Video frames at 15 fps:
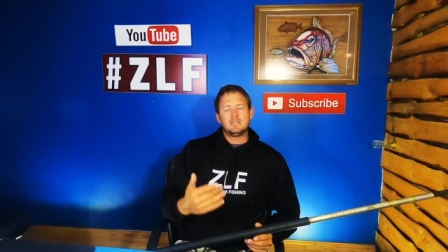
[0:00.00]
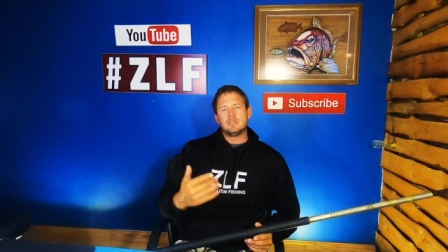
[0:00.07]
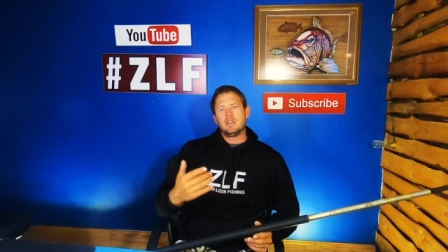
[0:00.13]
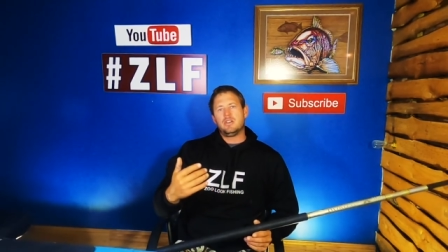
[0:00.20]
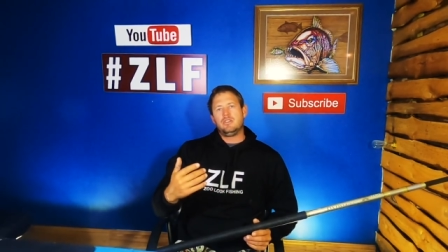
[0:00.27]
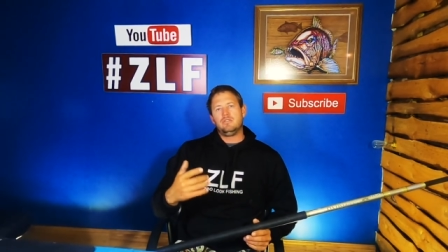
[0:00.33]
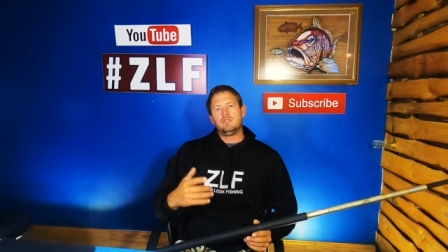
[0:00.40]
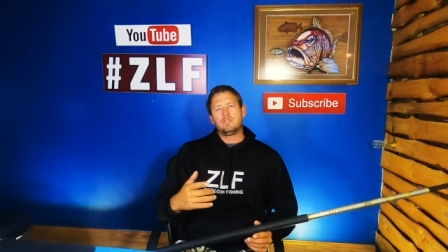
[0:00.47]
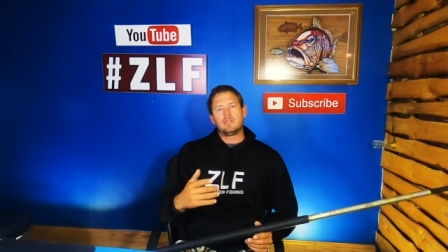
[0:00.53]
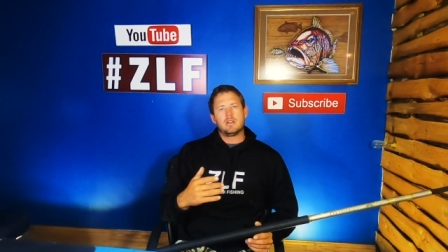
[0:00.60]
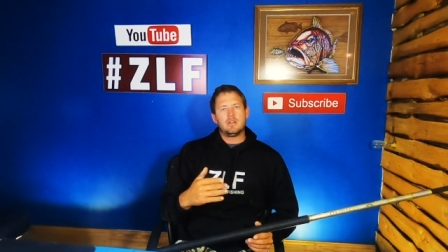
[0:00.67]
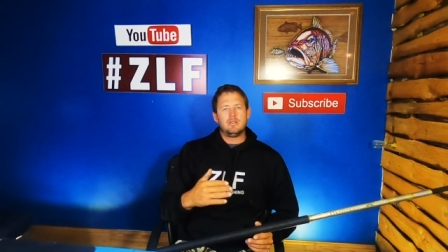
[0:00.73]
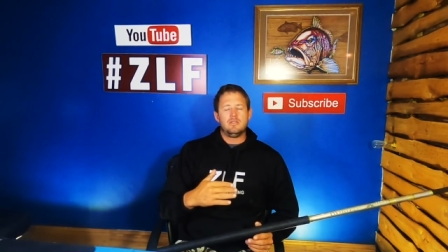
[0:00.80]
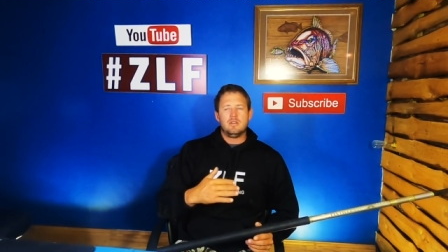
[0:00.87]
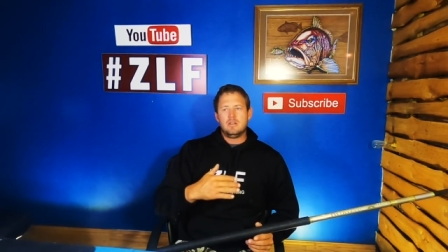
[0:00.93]
so you'd
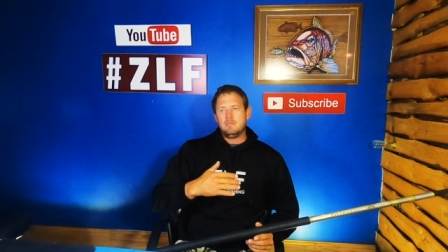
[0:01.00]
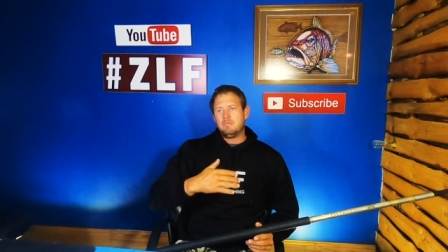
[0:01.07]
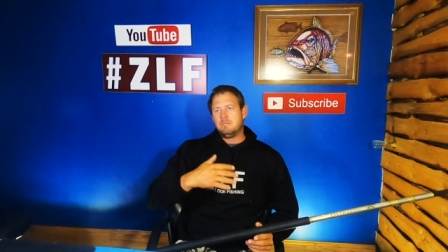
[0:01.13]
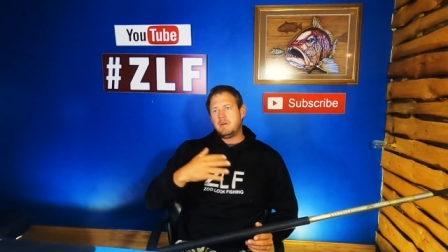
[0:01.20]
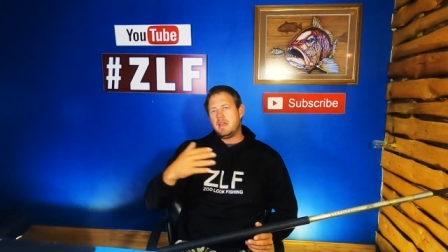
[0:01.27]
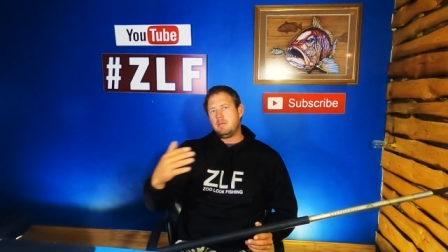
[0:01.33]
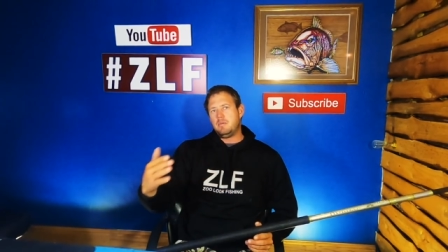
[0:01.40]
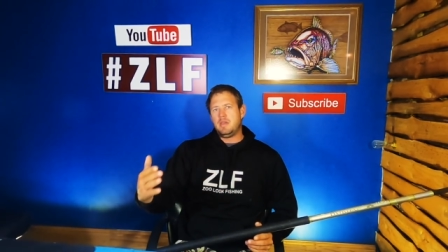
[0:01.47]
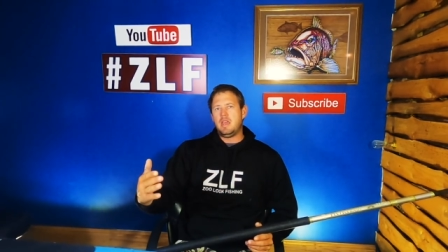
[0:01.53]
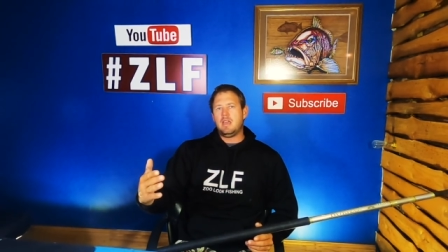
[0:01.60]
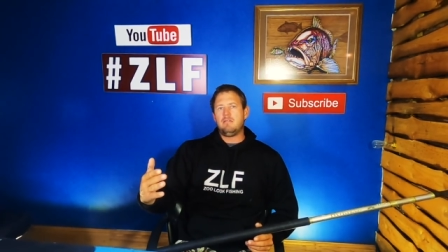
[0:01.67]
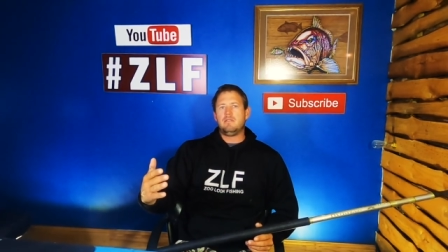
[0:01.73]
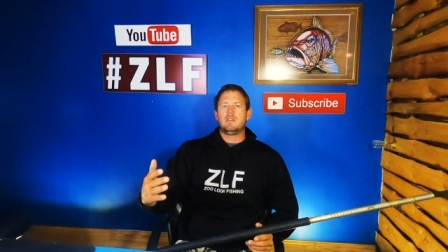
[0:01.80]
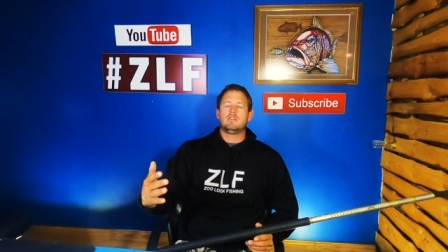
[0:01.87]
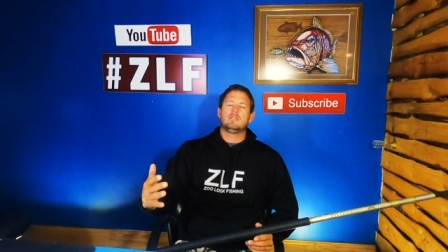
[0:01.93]
go maybe
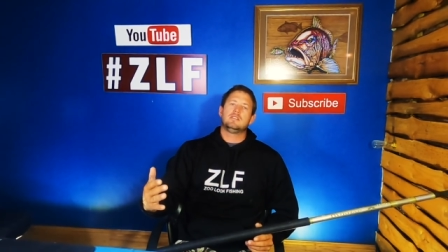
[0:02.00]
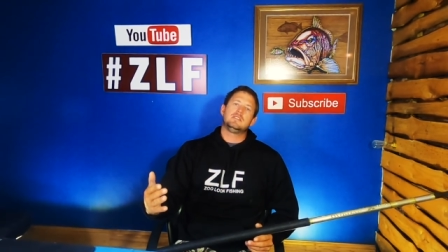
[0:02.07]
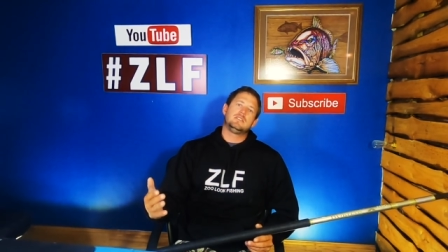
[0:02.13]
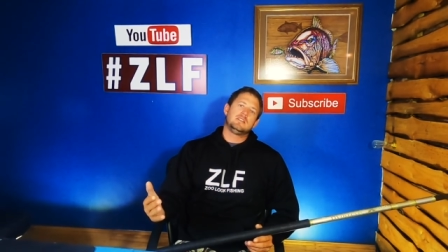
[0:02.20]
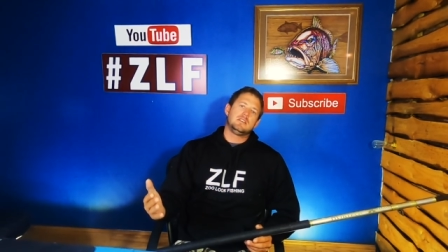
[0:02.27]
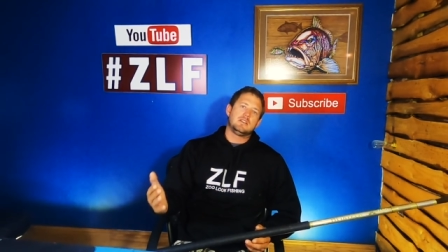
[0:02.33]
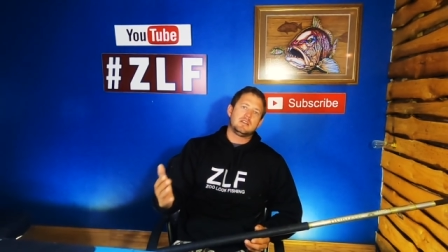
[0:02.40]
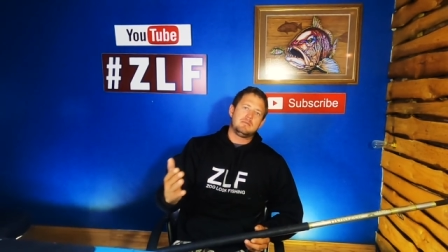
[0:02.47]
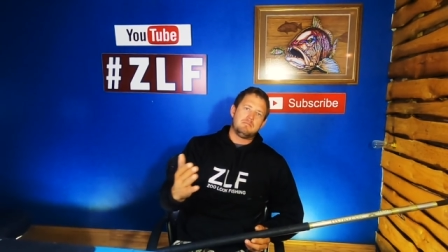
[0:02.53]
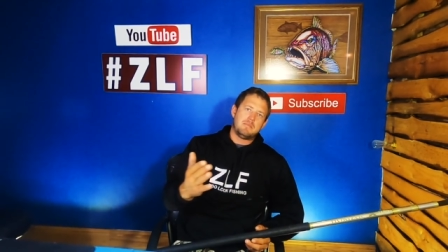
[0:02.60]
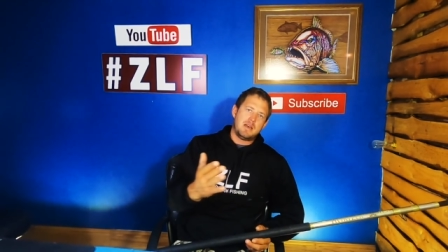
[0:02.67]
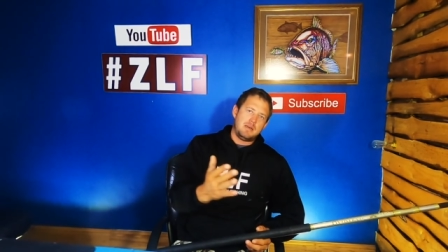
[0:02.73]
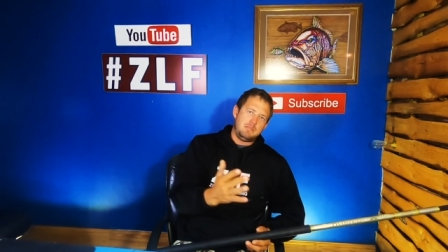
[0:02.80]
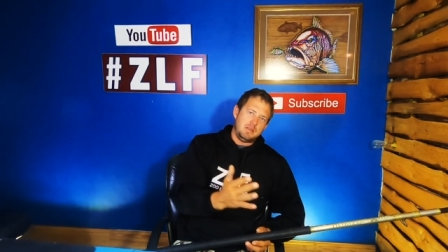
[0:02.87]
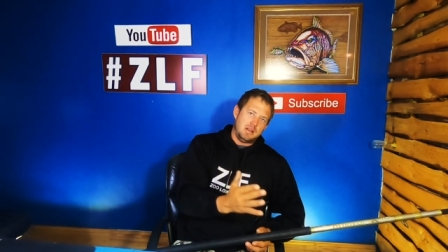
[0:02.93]
heavier on the sinker,
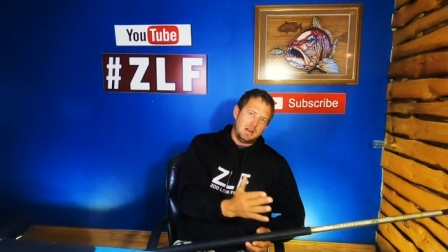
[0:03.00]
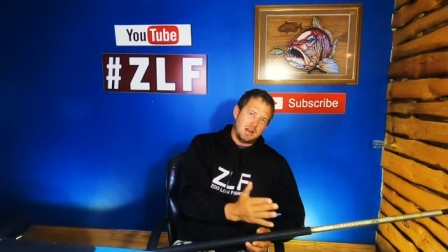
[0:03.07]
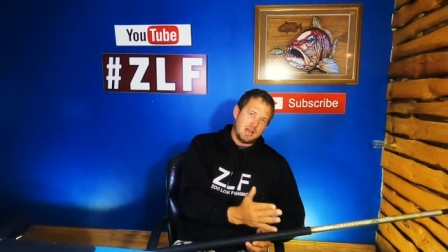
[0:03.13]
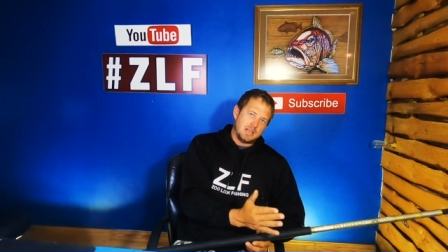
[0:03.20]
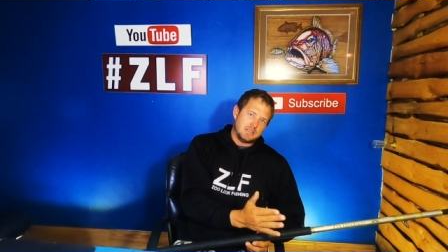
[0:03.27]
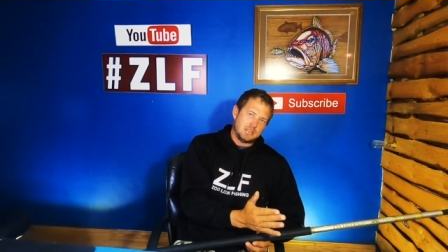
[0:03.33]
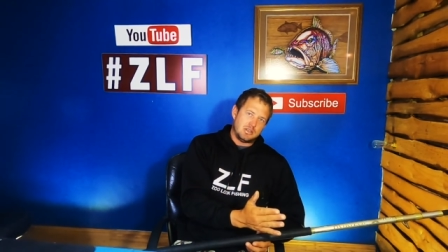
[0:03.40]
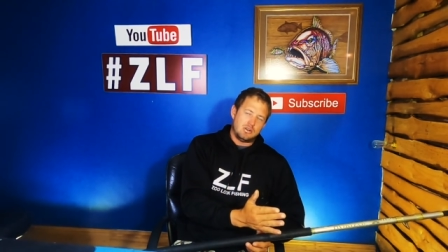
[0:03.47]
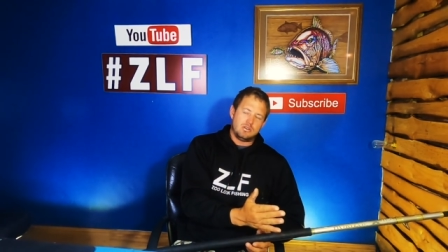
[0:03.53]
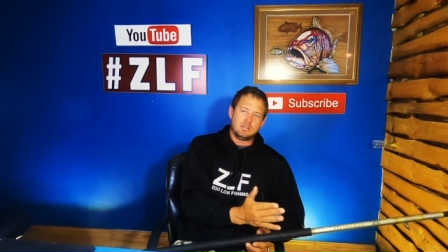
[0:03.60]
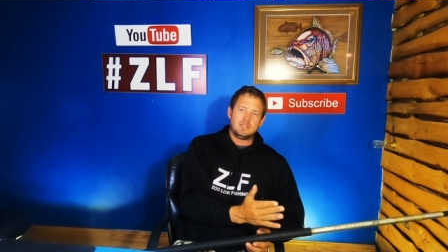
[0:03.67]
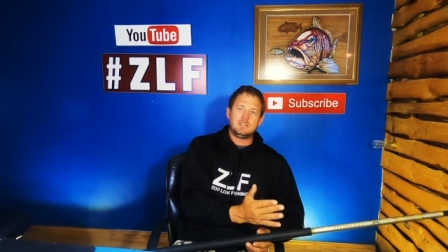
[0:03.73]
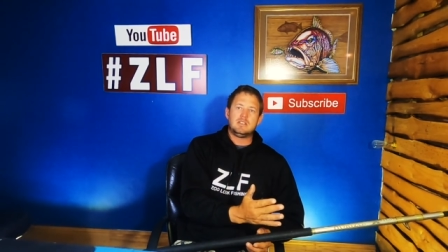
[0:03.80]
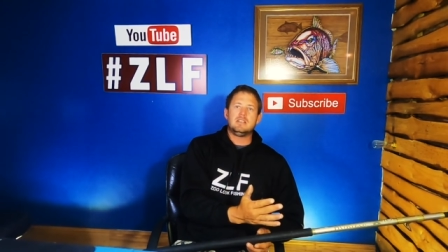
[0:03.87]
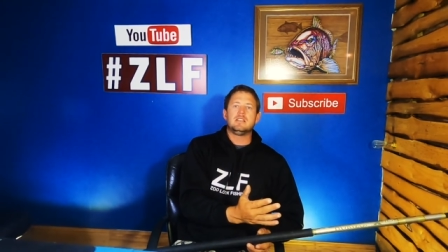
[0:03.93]
maybe lighter on
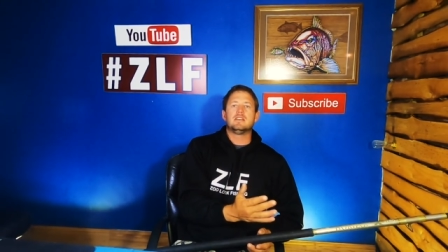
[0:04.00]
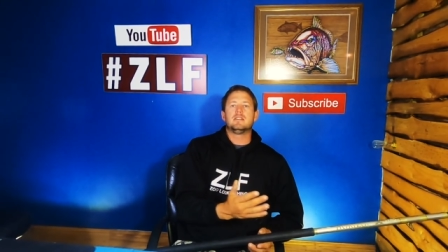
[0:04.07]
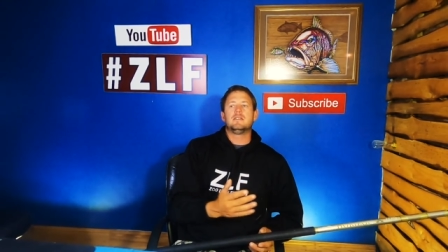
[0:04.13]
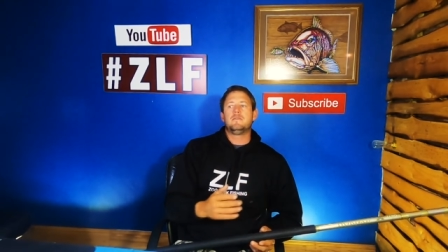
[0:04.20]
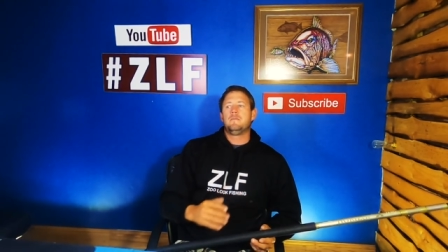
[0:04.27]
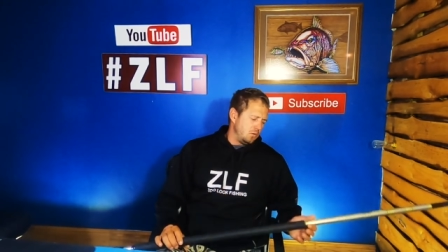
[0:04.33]
the sinker.